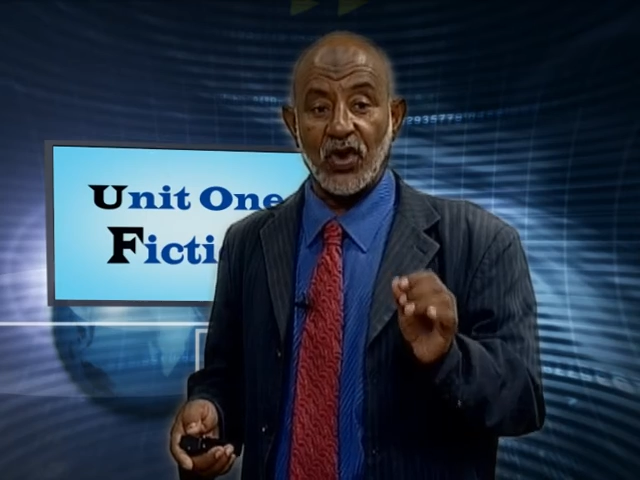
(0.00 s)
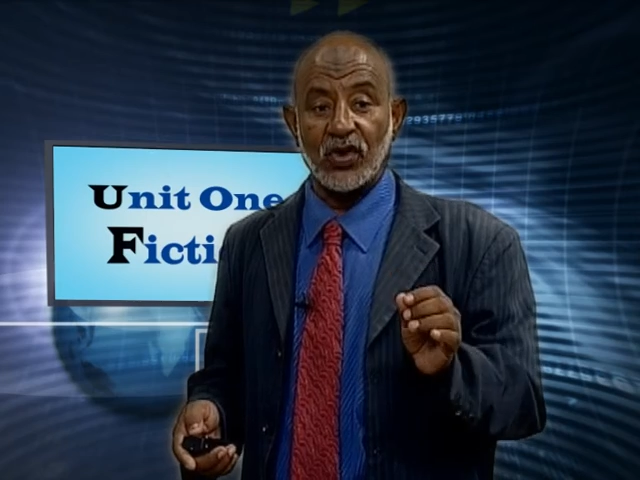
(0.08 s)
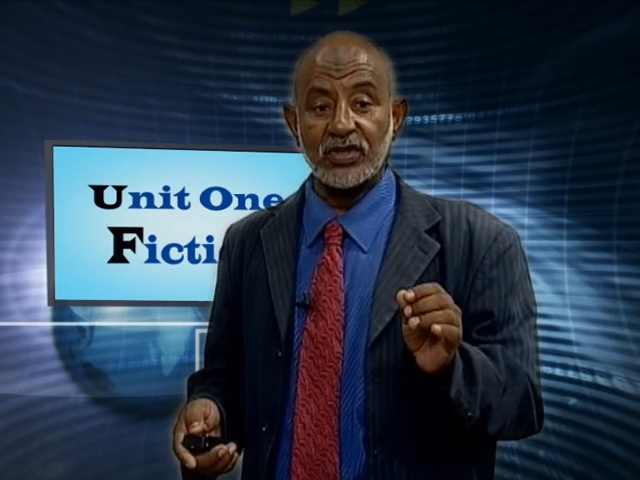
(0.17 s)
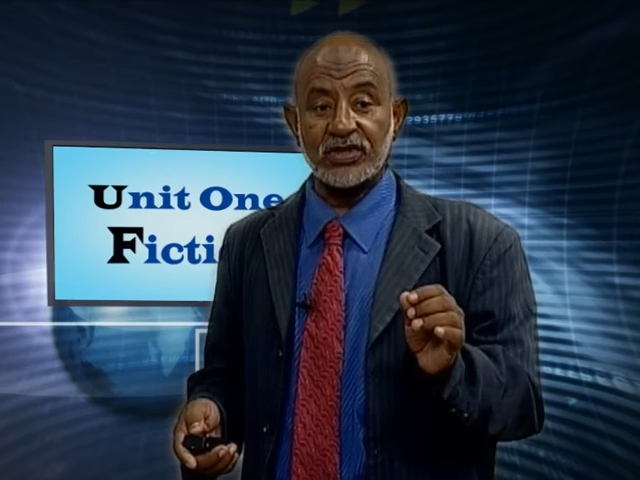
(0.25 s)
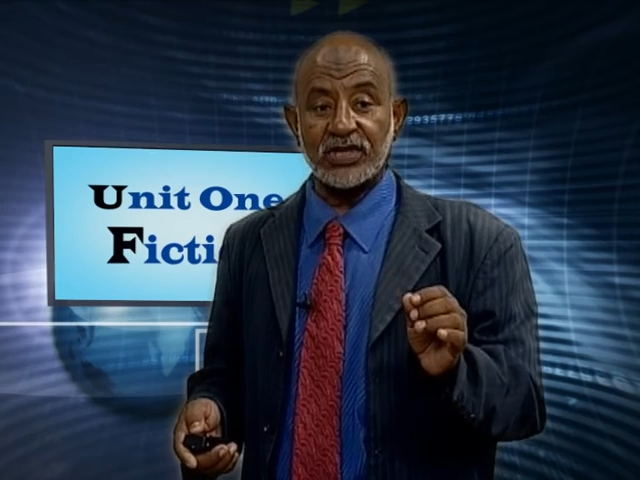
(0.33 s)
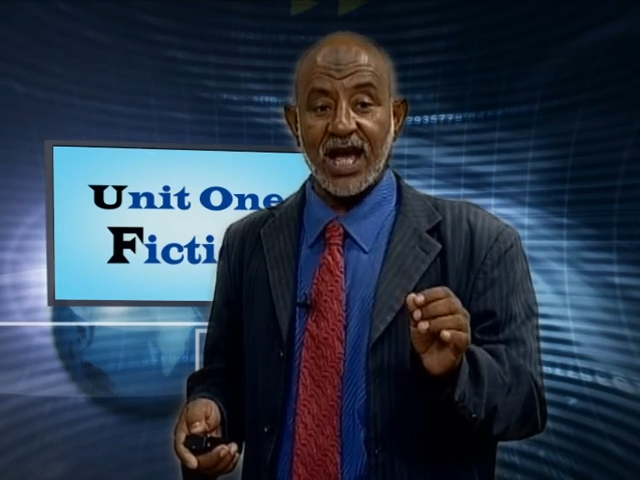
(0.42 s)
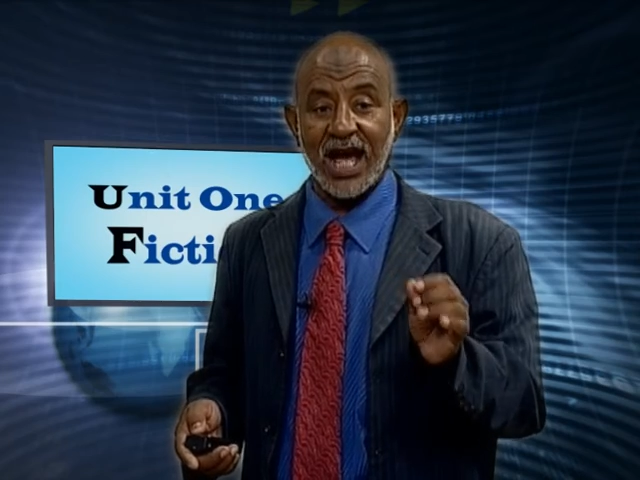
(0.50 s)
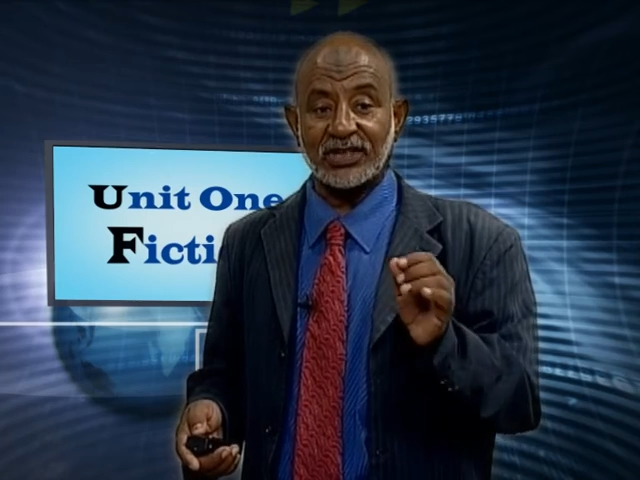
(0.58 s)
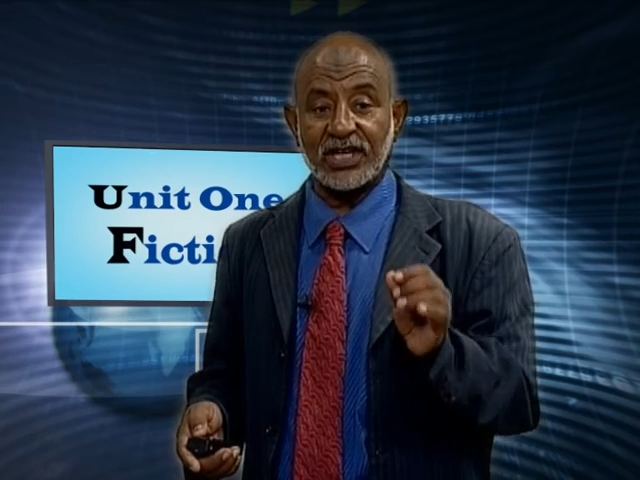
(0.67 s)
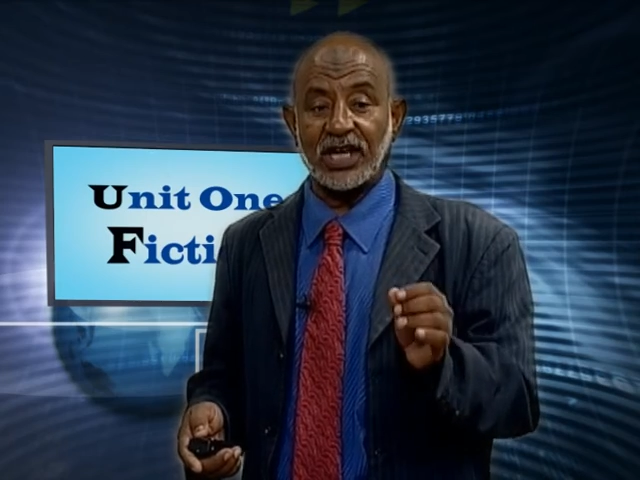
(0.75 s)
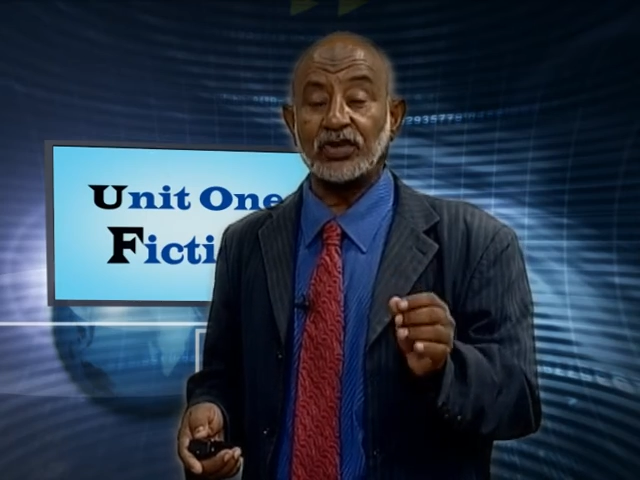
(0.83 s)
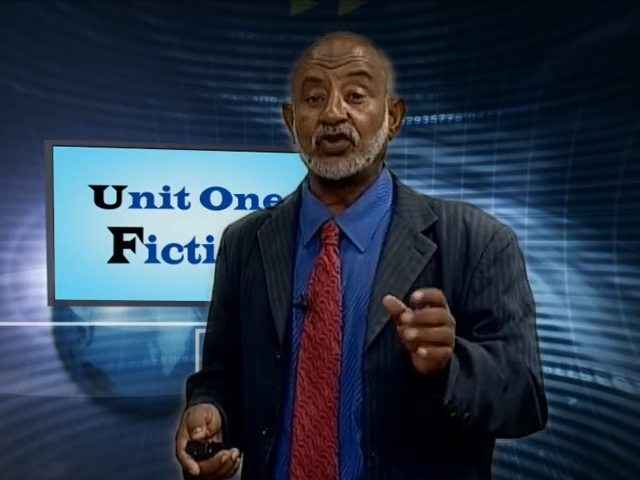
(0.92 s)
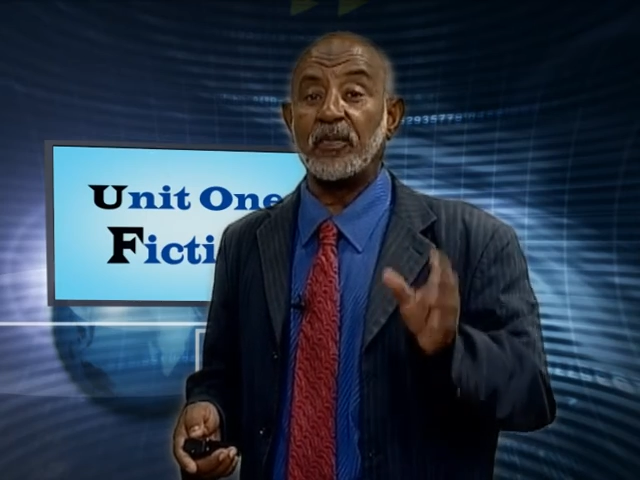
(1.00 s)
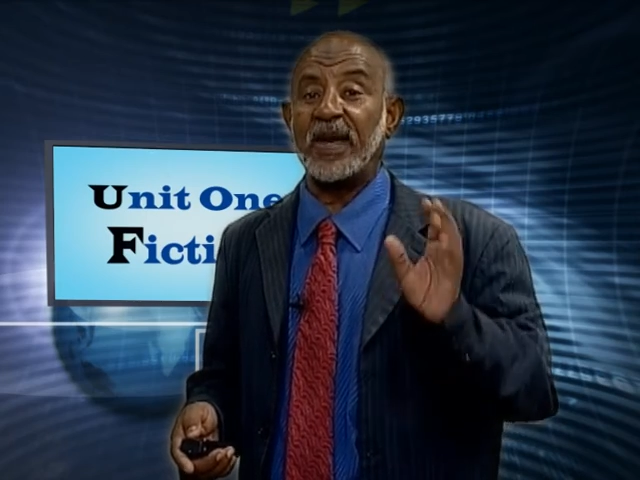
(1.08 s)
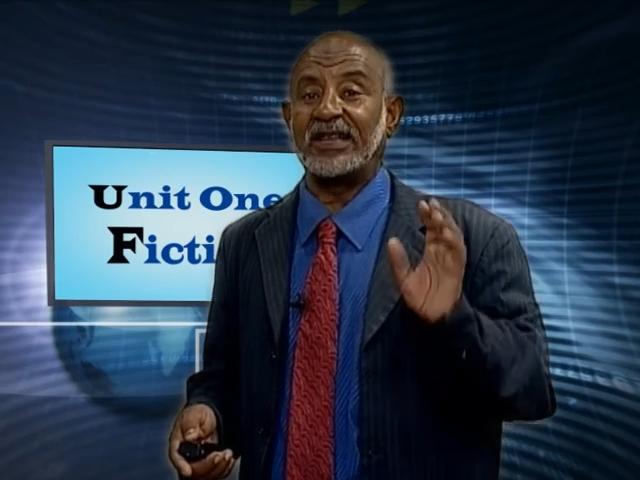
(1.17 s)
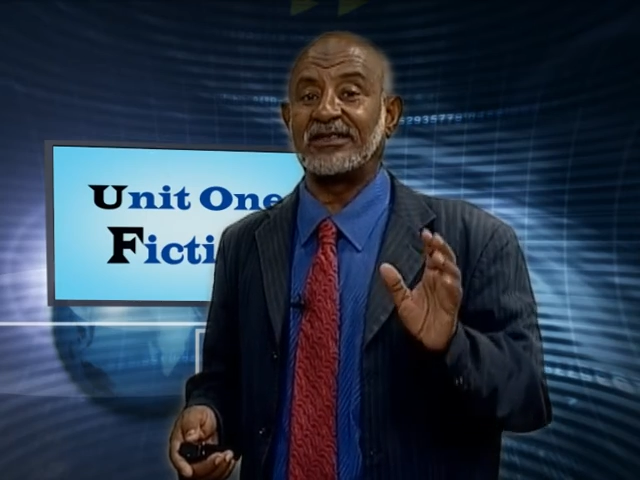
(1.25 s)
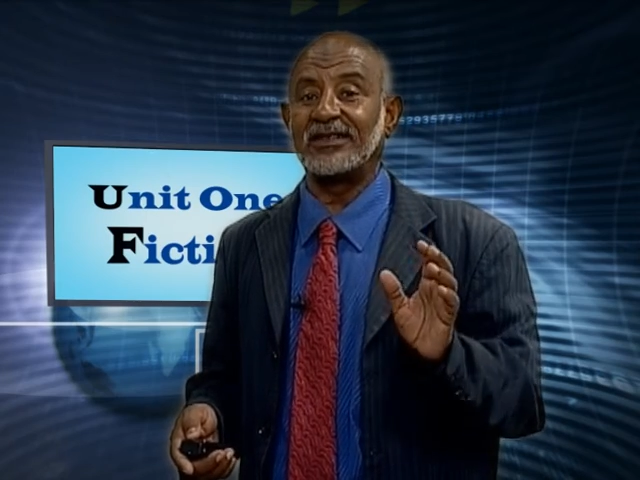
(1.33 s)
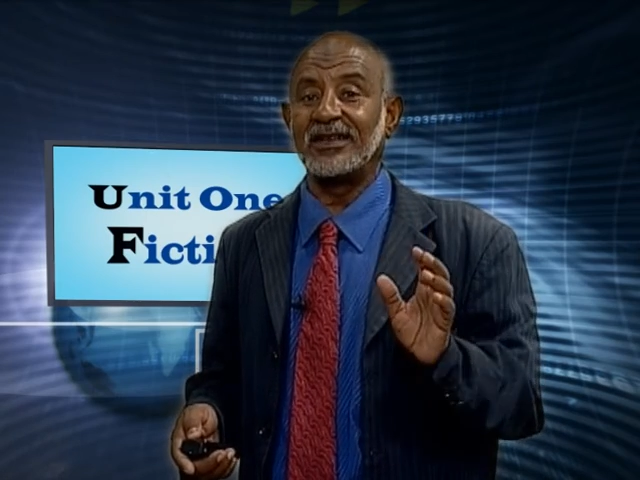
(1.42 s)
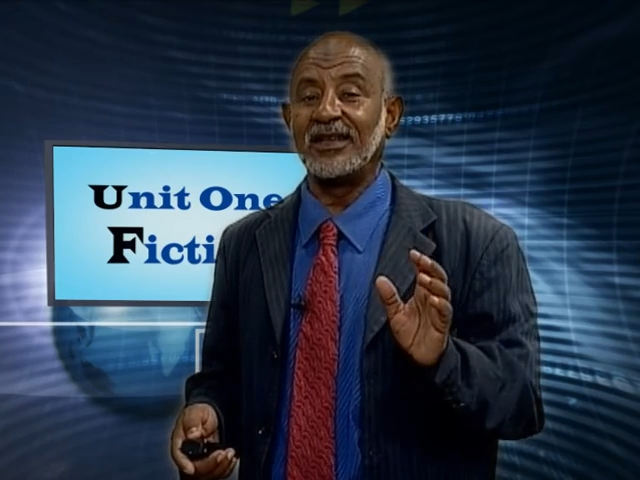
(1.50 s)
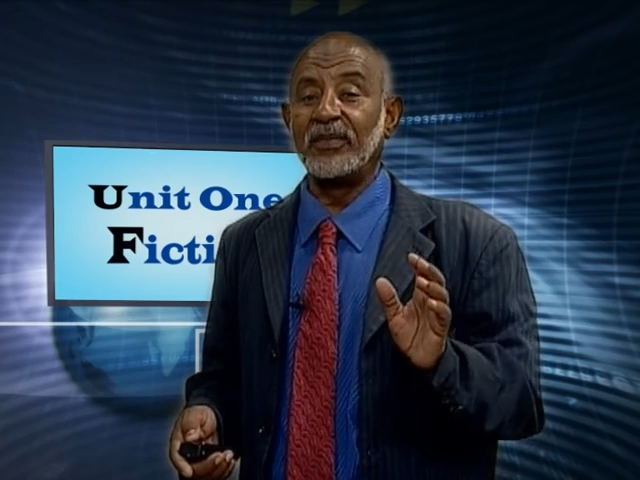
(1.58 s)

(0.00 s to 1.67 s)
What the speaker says: Jones had gone to bed,